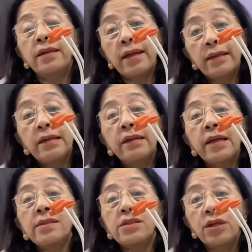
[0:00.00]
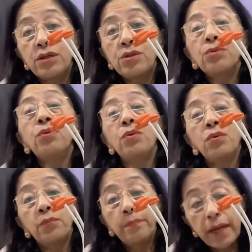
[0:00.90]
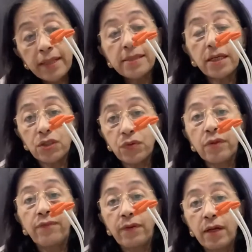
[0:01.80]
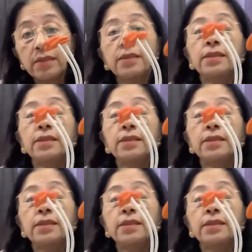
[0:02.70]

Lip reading: categorized into bisexual flowers.